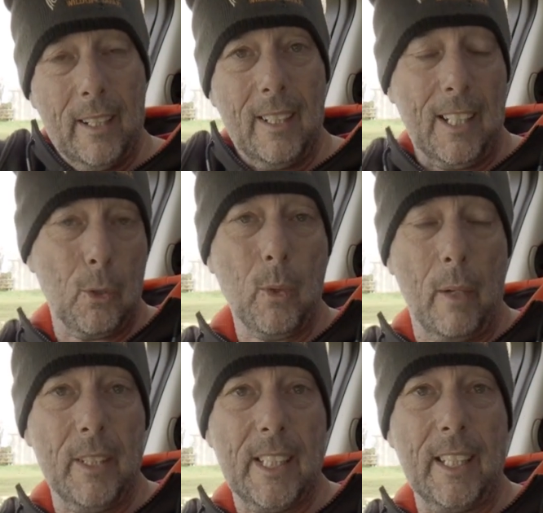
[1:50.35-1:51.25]
and let's all go
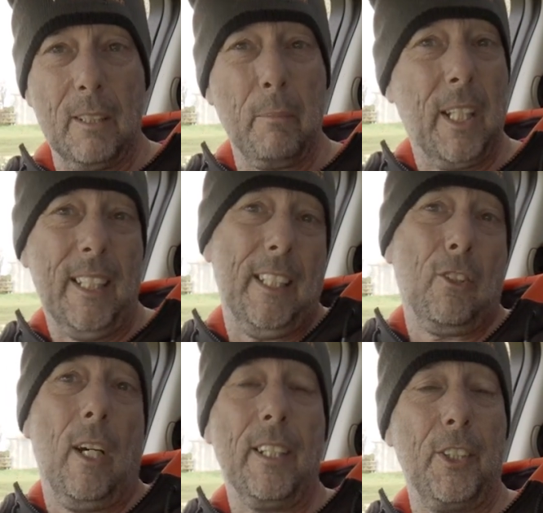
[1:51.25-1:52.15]
and see them, because it's
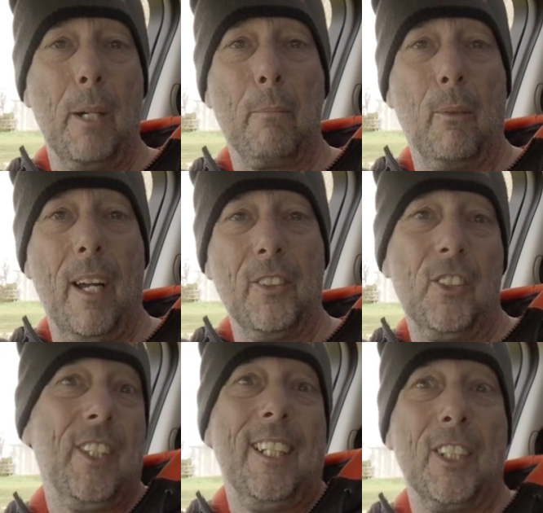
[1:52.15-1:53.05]
great to jump around and
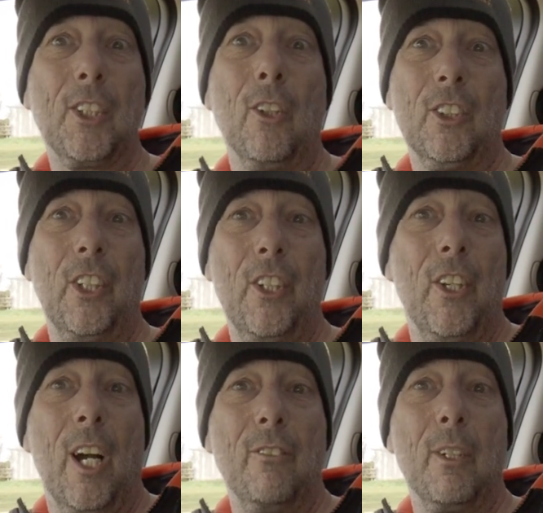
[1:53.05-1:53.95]
sing to songs that you
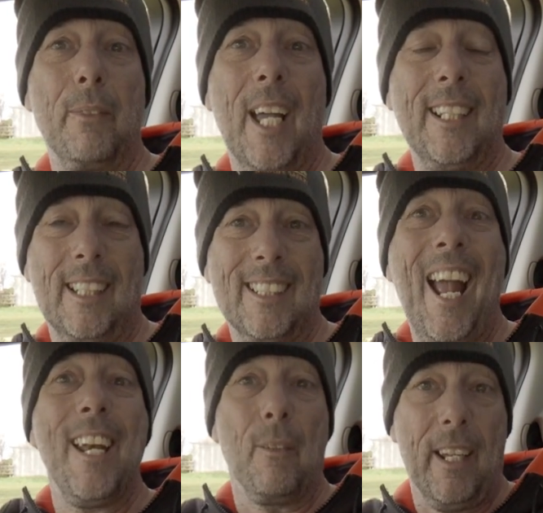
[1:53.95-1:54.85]
know from the 80s.
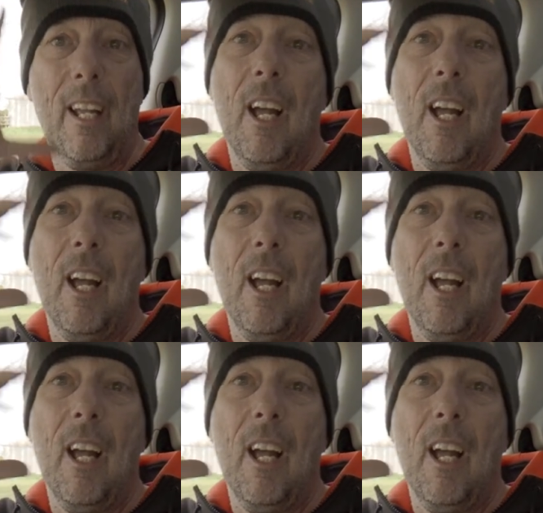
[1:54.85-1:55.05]
Anyway,